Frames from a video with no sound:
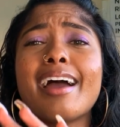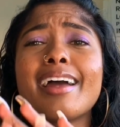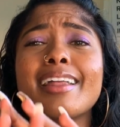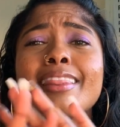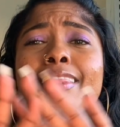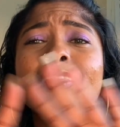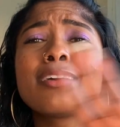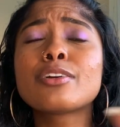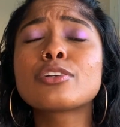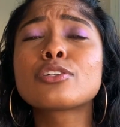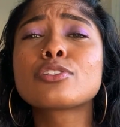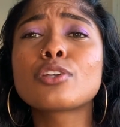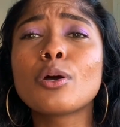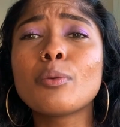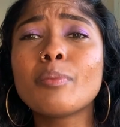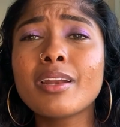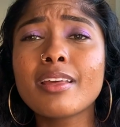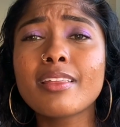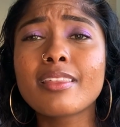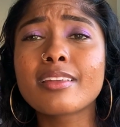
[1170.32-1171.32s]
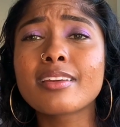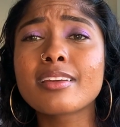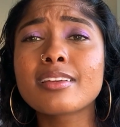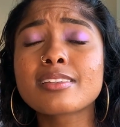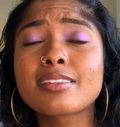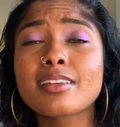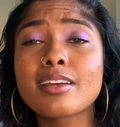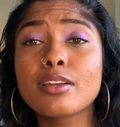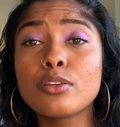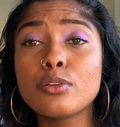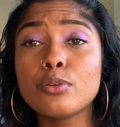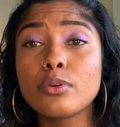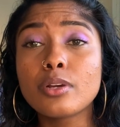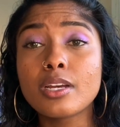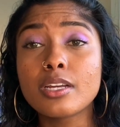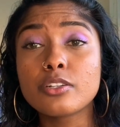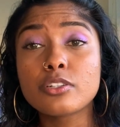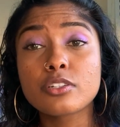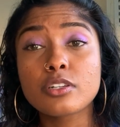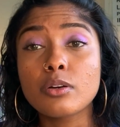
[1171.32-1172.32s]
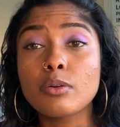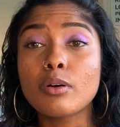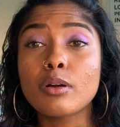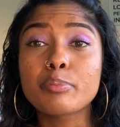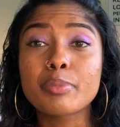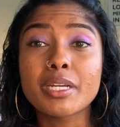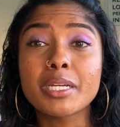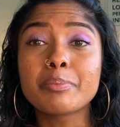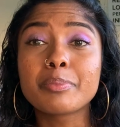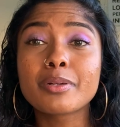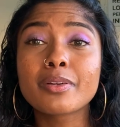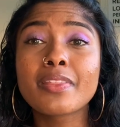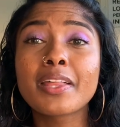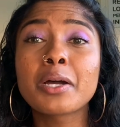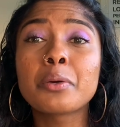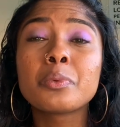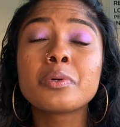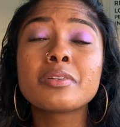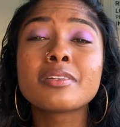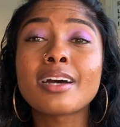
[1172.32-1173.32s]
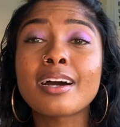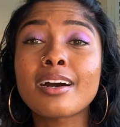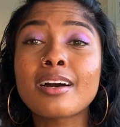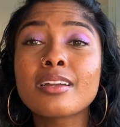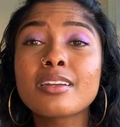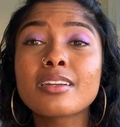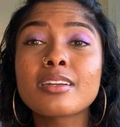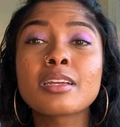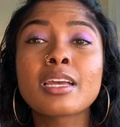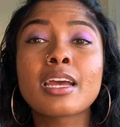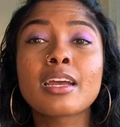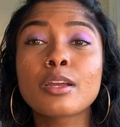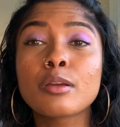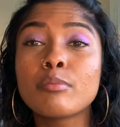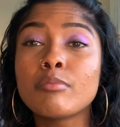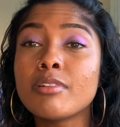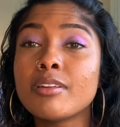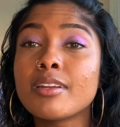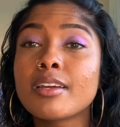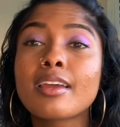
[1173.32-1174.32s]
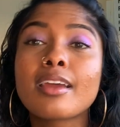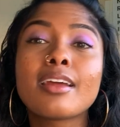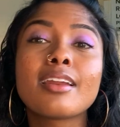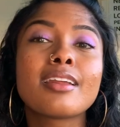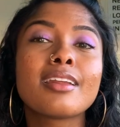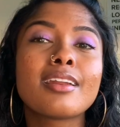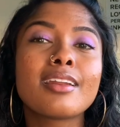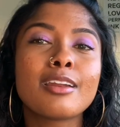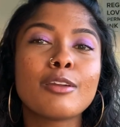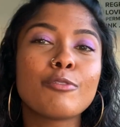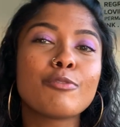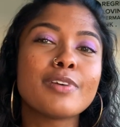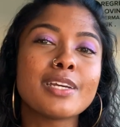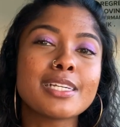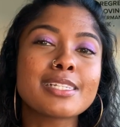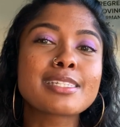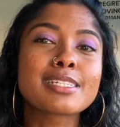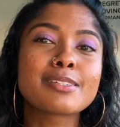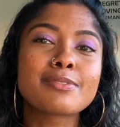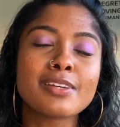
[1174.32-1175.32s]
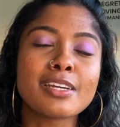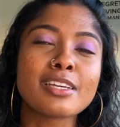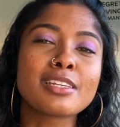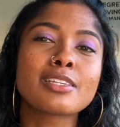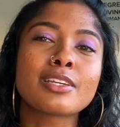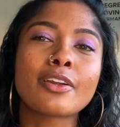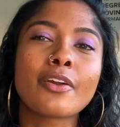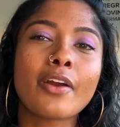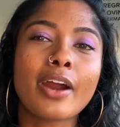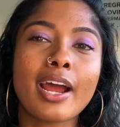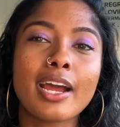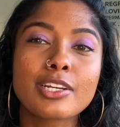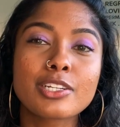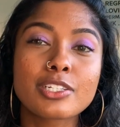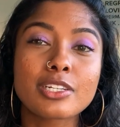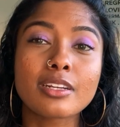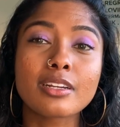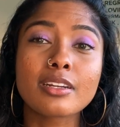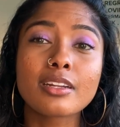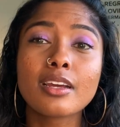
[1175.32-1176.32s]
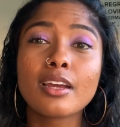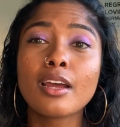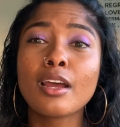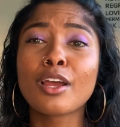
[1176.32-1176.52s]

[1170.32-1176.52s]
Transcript: There are so many things that you can show on paper that will not get communicated in a face-to-face interaction.